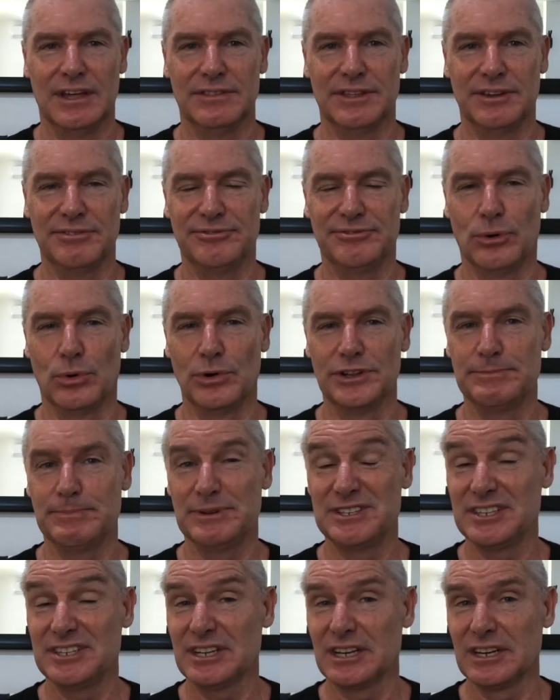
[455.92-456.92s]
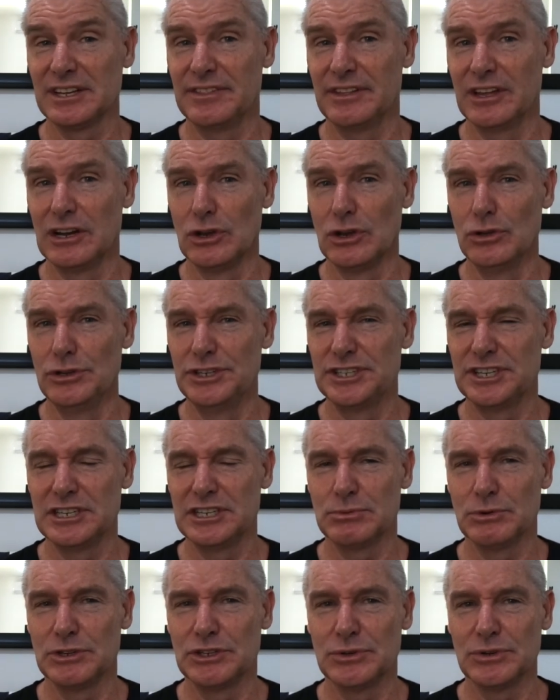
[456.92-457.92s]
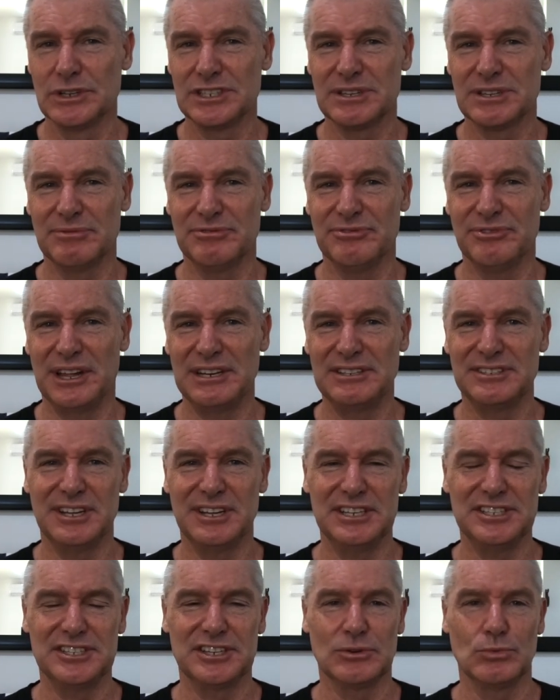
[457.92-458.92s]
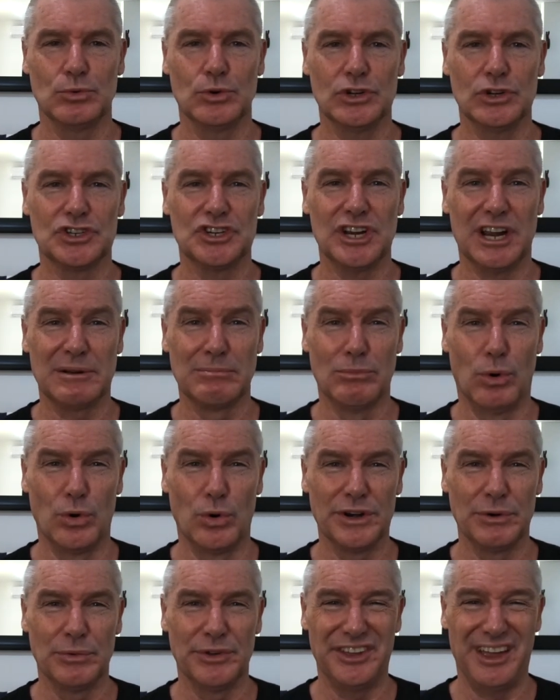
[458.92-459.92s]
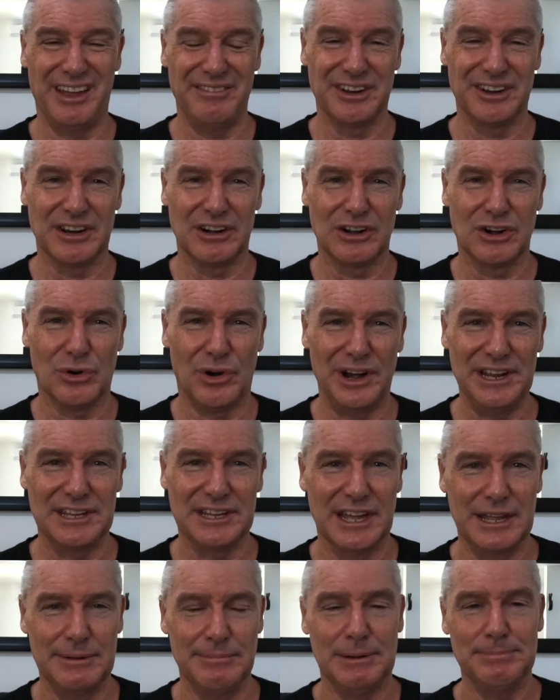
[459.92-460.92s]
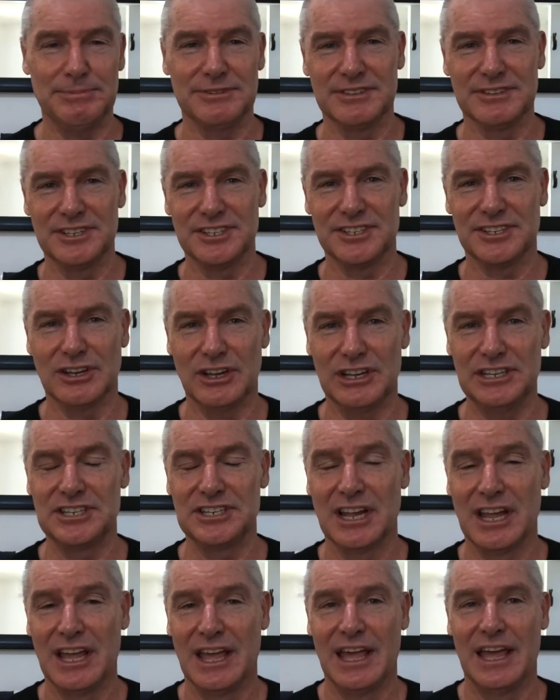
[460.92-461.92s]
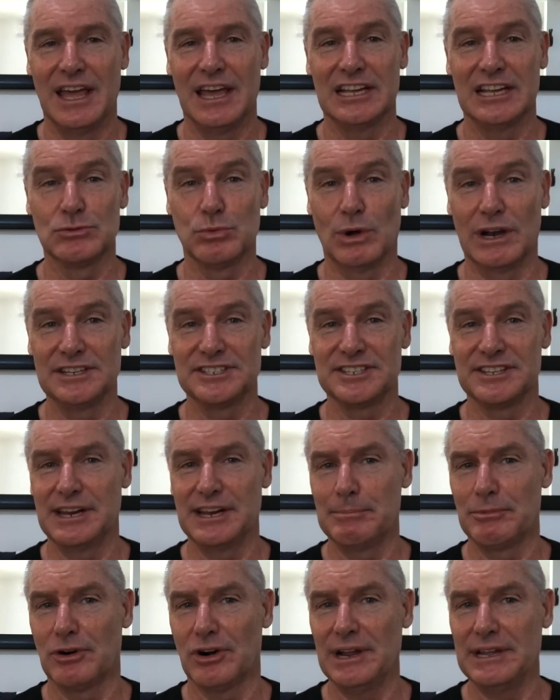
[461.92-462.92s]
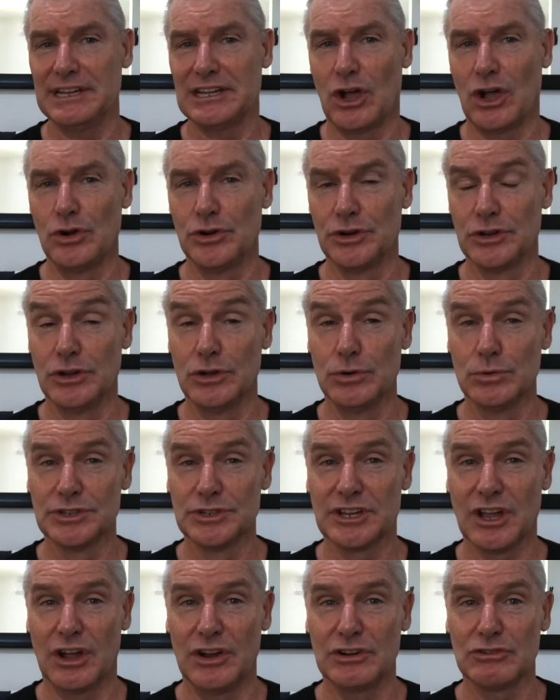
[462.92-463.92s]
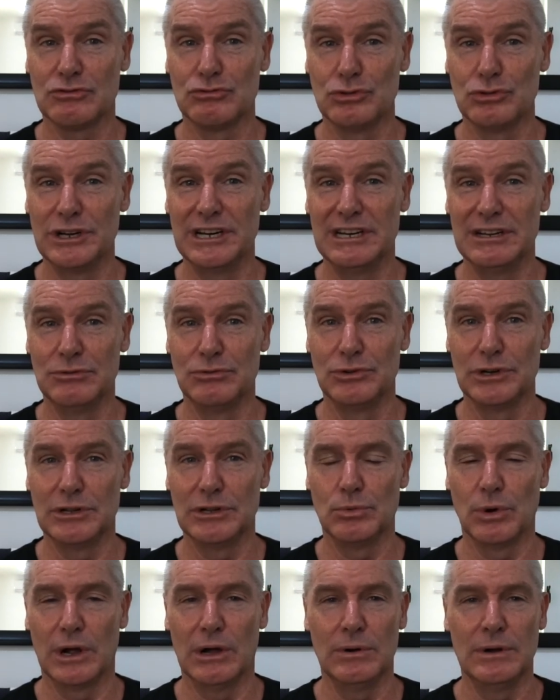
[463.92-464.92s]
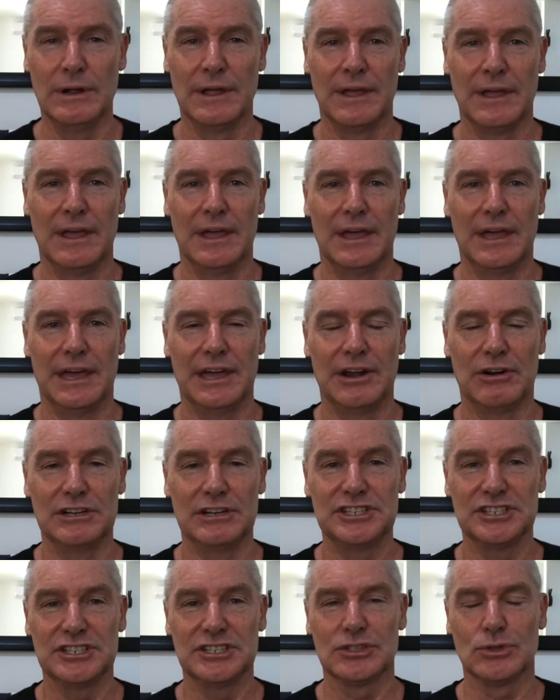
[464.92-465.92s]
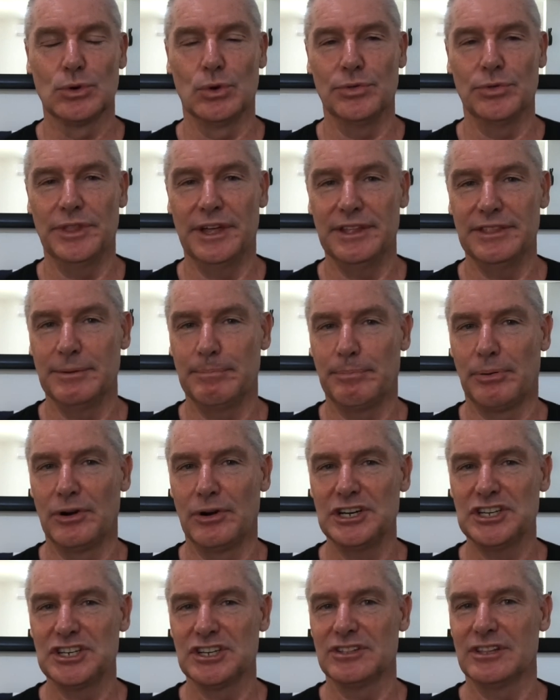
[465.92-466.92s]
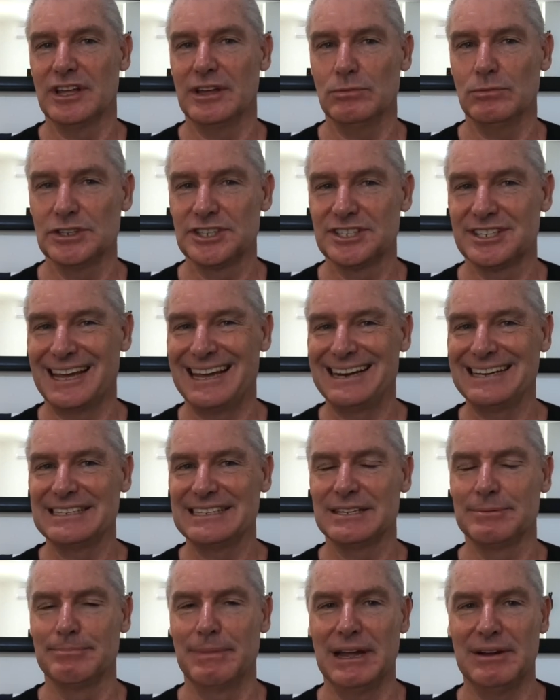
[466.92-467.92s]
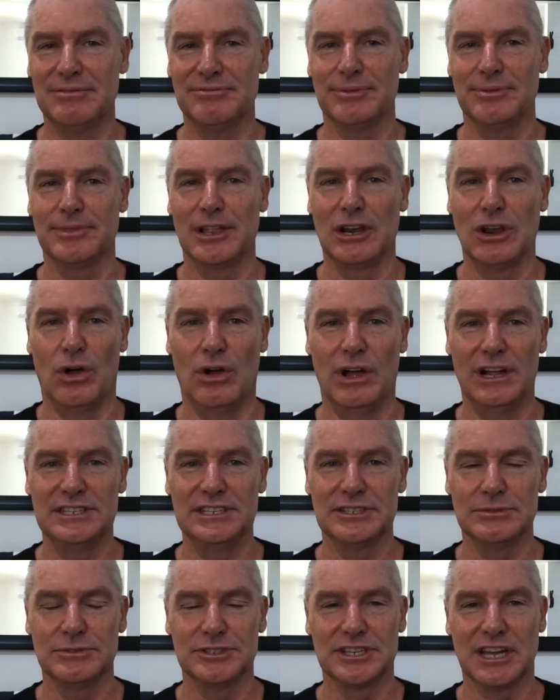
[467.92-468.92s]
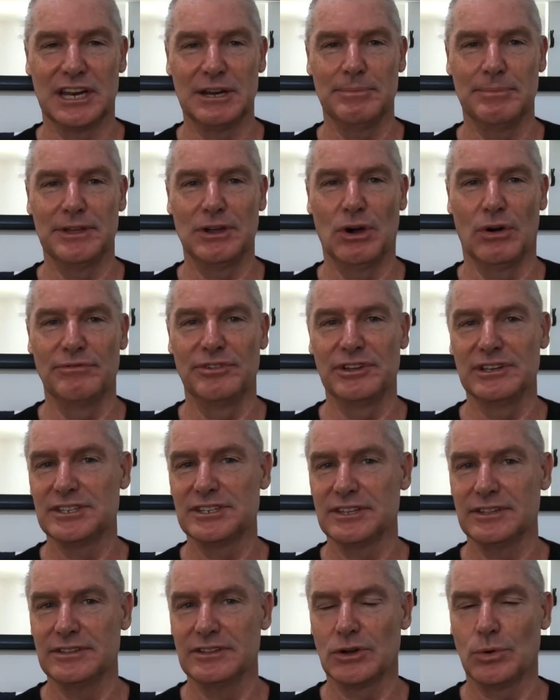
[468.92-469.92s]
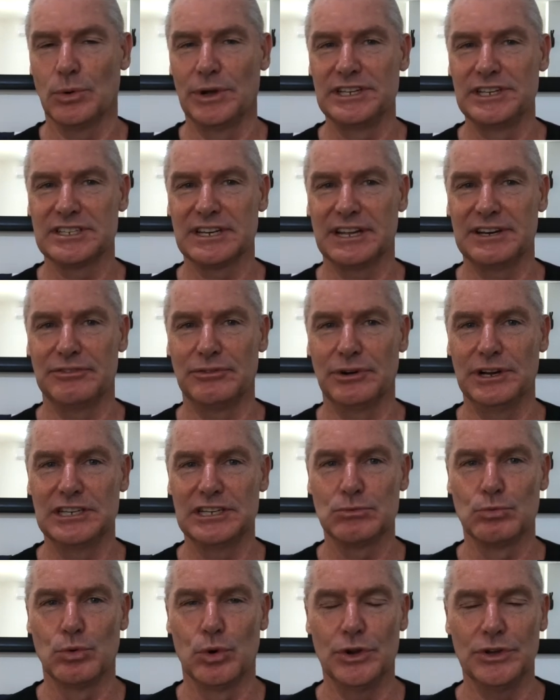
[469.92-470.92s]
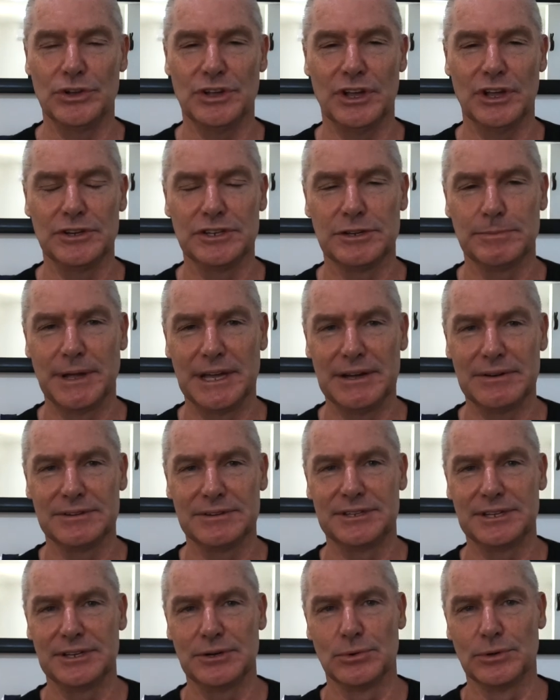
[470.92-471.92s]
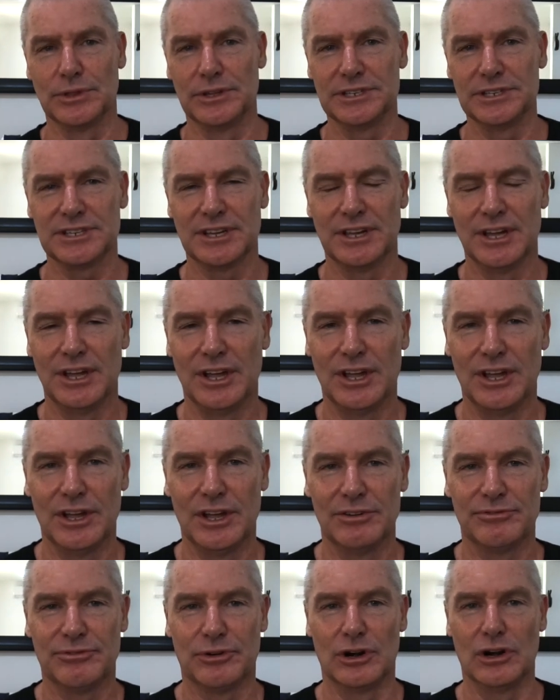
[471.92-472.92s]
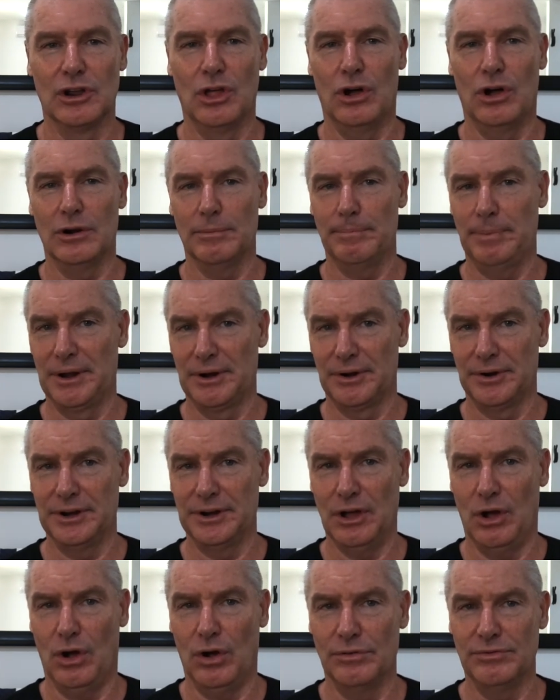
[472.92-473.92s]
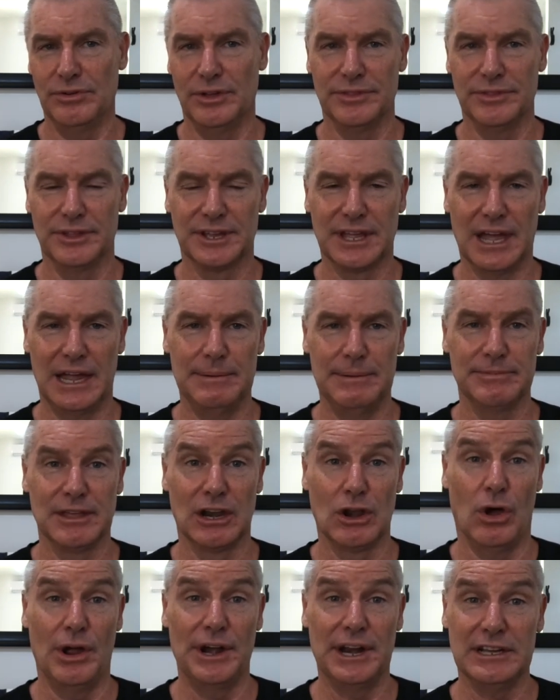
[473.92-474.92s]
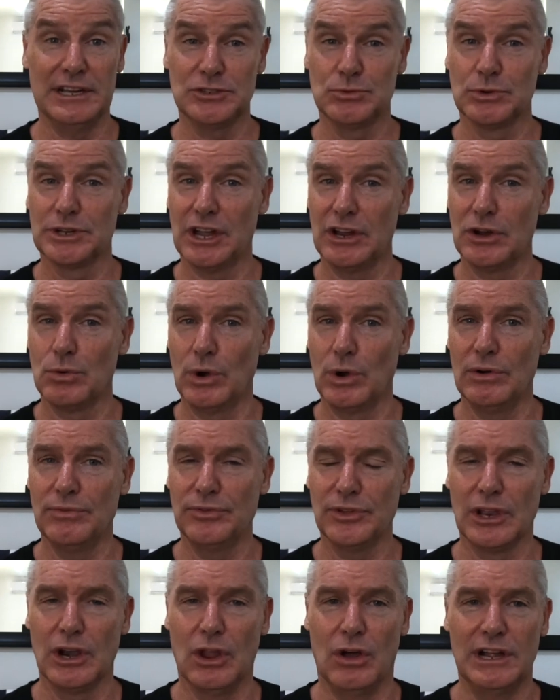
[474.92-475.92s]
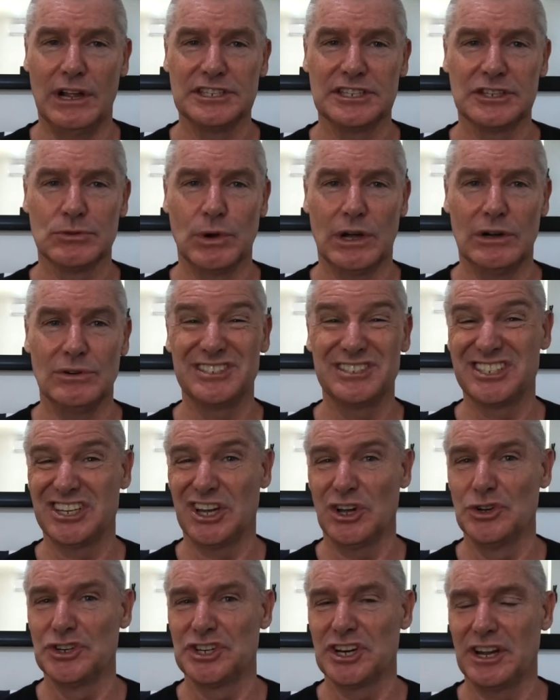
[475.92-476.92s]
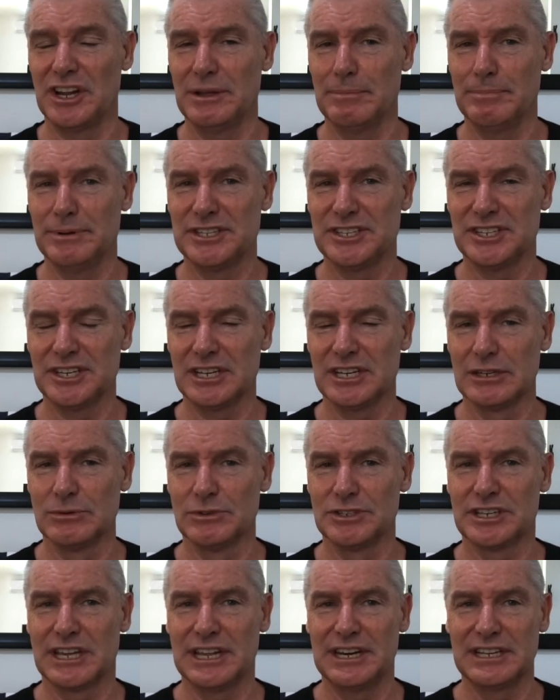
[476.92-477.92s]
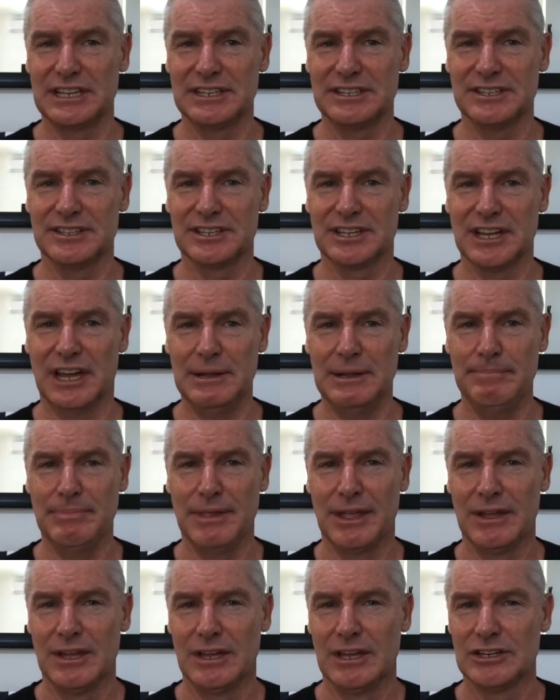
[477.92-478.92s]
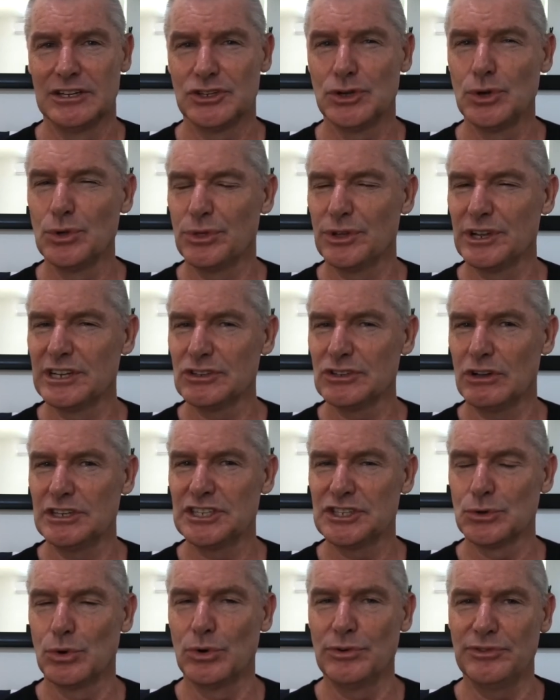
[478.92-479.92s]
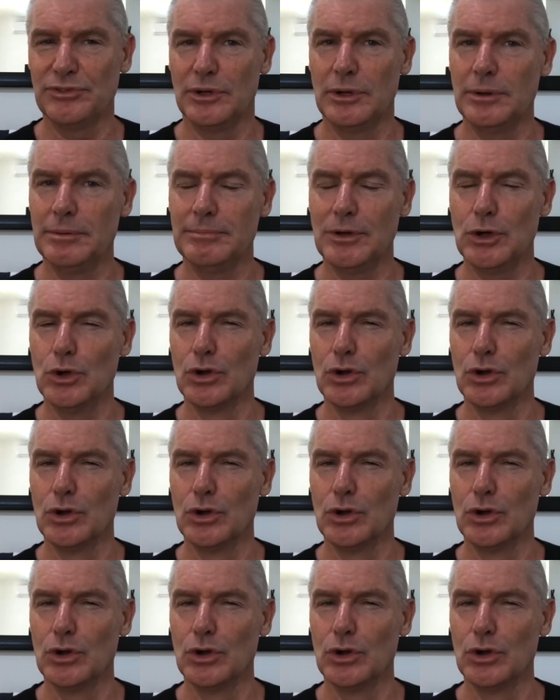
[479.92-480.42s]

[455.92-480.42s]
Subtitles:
Their forwards, particularly their loosies, were doing some fantastic work. Jack Morgan was having a great game up to this stage, as well as the number 8, Conan, who was going really, really well. And I just thought that the pressure that was starting to mount from the Lions, it was going to be obvious that the Queensland Reds weren't going to be able to deal with this for a long period of the game. The lineouts were going well for the Lions as well. Atoje in particular was getting into the game. Two things I saw for him